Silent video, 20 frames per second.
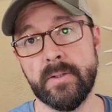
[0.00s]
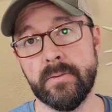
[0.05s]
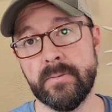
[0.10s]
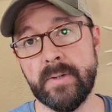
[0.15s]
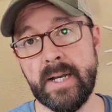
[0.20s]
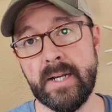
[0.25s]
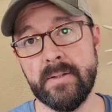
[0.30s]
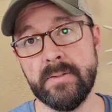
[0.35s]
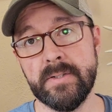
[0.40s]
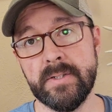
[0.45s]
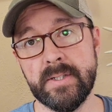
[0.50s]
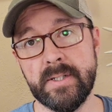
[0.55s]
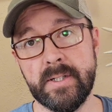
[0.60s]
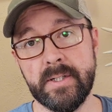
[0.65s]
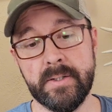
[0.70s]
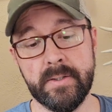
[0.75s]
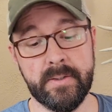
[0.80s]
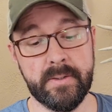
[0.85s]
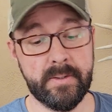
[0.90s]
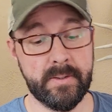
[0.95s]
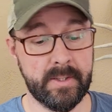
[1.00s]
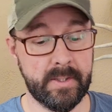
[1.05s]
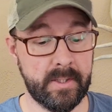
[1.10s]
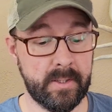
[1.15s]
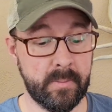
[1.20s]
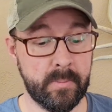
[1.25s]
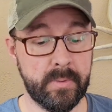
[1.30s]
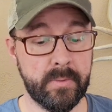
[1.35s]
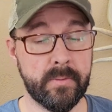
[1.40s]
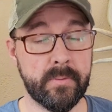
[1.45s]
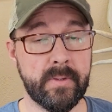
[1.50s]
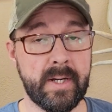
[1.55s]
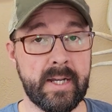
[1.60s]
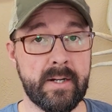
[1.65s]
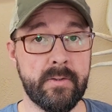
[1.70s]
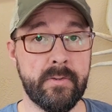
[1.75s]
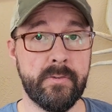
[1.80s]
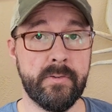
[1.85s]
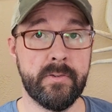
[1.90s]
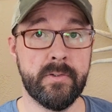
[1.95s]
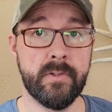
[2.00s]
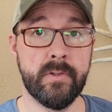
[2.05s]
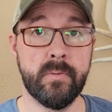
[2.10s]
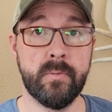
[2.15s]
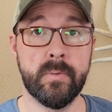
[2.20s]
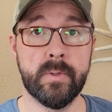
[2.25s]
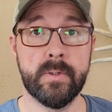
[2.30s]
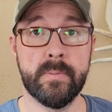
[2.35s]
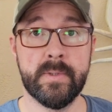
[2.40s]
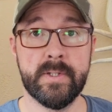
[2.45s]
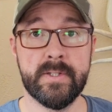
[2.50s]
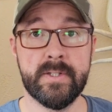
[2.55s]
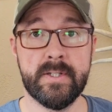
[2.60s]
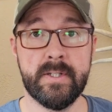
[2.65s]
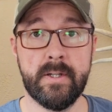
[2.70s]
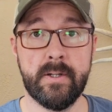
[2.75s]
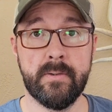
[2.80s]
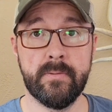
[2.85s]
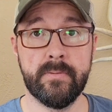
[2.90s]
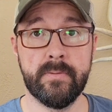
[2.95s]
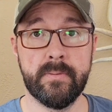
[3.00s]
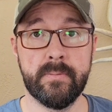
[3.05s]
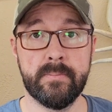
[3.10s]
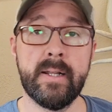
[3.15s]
a rattlesnaker, you can then put rattles into the worm itself.